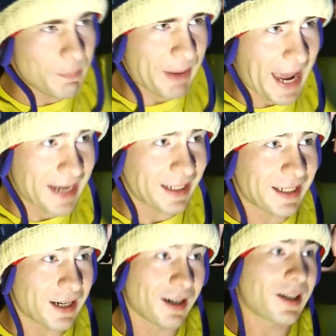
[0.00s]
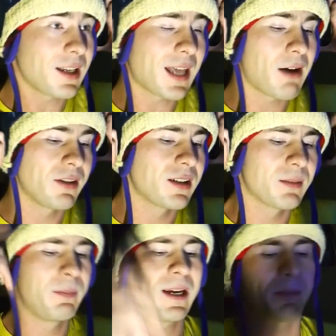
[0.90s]
You panicked, Eric. That
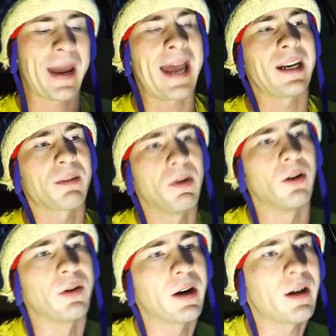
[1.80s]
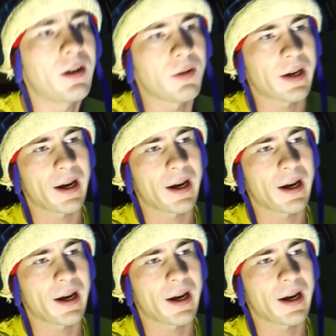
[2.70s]
was big panic mode. Oh